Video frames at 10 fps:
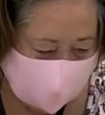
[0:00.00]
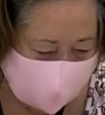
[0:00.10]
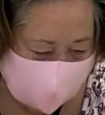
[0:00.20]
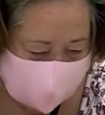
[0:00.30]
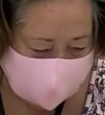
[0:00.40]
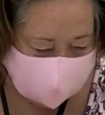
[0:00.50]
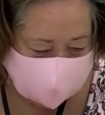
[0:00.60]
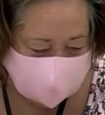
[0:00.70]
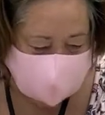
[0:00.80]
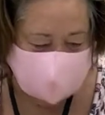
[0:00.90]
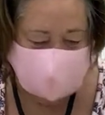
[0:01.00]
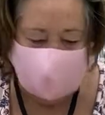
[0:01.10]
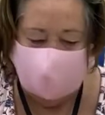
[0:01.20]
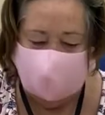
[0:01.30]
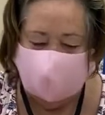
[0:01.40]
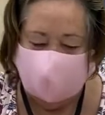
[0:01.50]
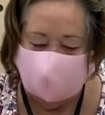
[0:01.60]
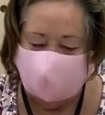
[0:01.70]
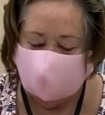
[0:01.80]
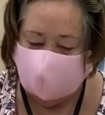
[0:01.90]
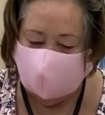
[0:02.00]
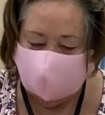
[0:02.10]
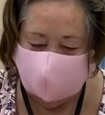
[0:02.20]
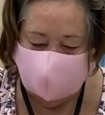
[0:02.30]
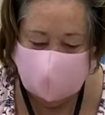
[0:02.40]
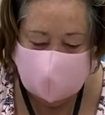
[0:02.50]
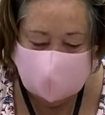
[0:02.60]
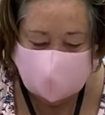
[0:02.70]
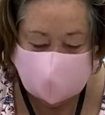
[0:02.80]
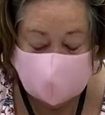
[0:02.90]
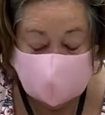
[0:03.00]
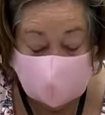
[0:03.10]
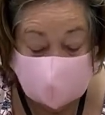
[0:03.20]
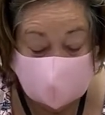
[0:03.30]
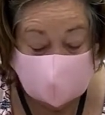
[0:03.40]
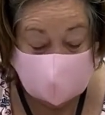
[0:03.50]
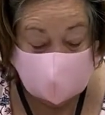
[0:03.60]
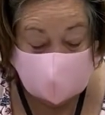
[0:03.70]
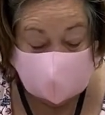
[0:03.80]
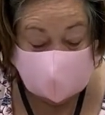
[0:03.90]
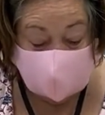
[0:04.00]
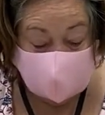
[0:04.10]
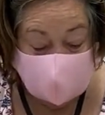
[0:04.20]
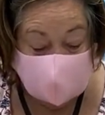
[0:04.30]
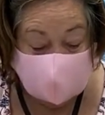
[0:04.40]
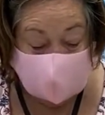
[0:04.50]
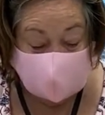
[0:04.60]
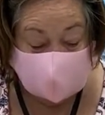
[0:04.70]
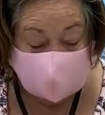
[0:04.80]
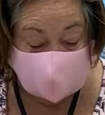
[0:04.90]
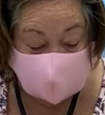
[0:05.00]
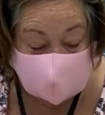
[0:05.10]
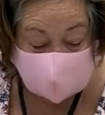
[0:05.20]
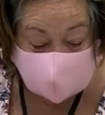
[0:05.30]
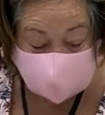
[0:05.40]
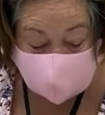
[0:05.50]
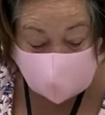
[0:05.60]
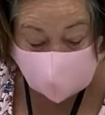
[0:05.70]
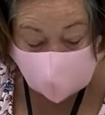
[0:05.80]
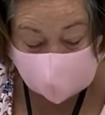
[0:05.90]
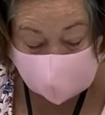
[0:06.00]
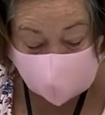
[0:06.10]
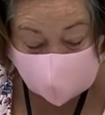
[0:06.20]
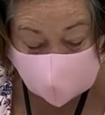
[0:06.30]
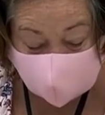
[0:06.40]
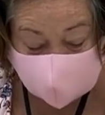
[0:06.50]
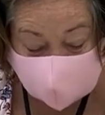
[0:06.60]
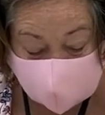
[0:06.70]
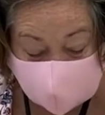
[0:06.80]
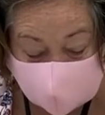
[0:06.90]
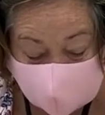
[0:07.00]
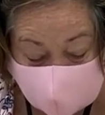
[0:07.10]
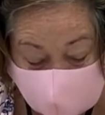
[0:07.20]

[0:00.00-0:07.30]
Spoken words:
And I have a mushroom. So the other thing I wanted to tell you about this is you can purchase these.